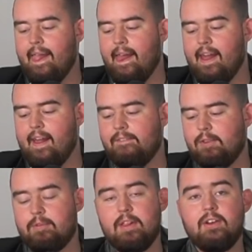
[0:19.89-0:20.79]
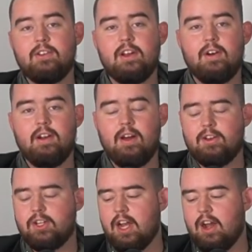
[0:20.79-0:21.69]
For those who don't know,
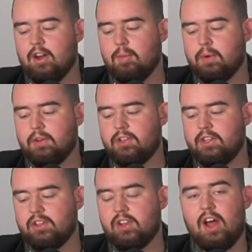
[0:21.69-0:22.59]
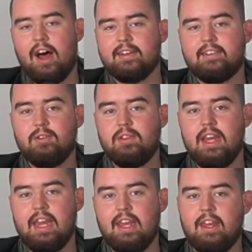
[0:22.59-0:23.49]
the Chicago Bulls just lost to
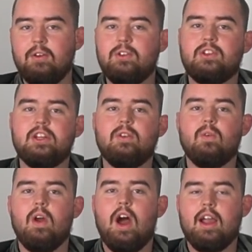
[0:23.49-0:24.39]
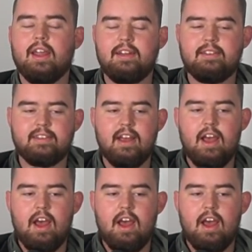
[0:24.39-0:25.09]
the Houston Rockets,